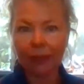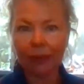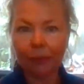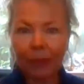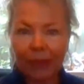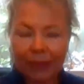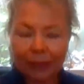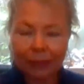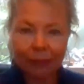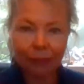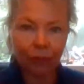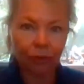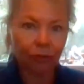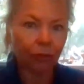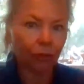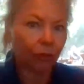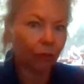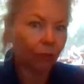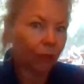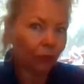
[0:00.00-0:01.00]
I mean, you know,
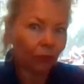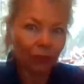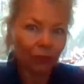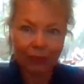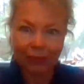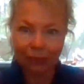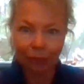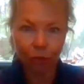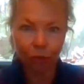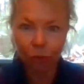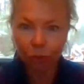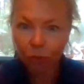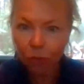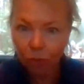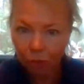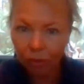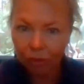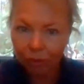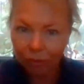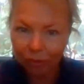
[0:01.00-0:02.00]
it could be really
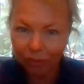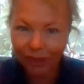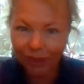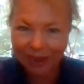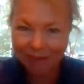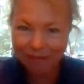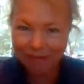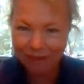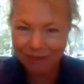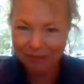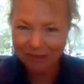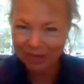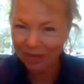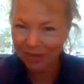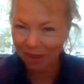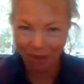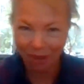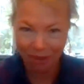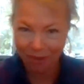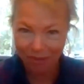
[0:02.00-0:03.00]
cool wherever we
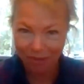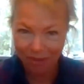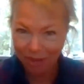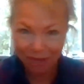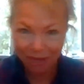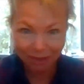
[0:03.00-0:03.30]
go.